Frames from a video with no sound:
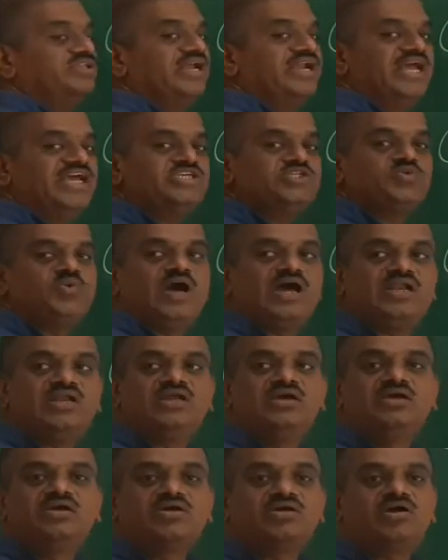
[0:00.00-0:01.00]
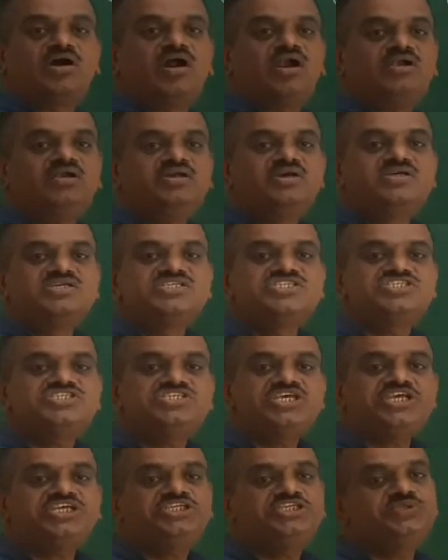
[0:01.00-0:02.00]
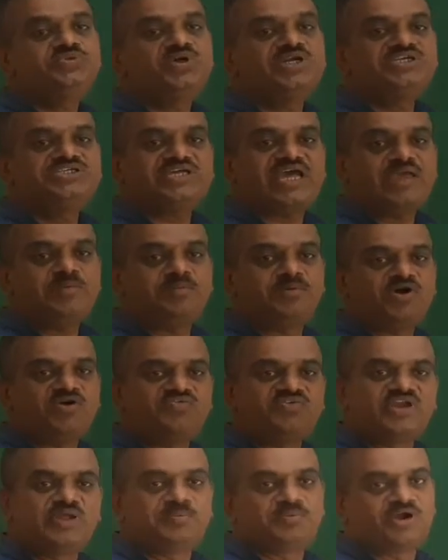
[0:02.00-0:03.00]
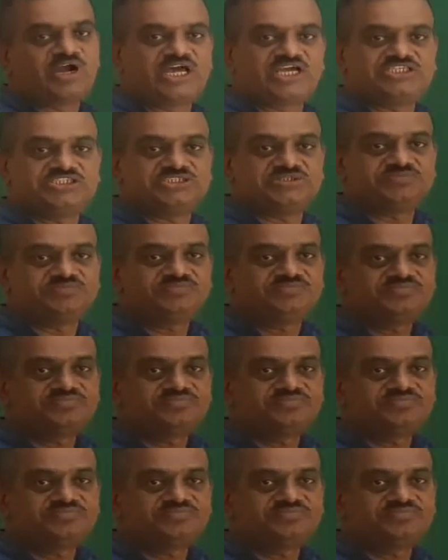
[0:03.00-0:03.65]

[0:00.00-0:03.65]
the next one called sexual type of reproduction.